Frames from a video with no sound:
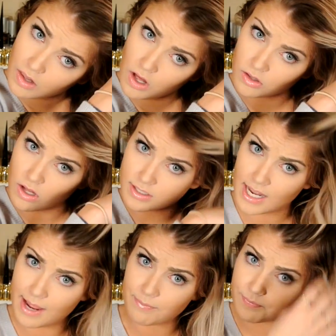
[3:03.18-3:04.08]
a long, long
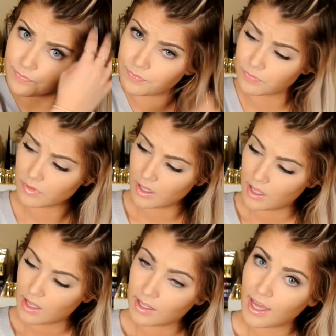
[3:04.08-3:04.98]
time.
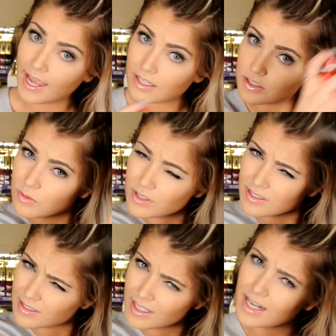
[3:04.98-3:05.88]
Okay, so
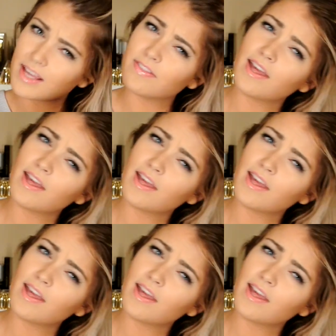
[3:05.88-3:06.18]
just get in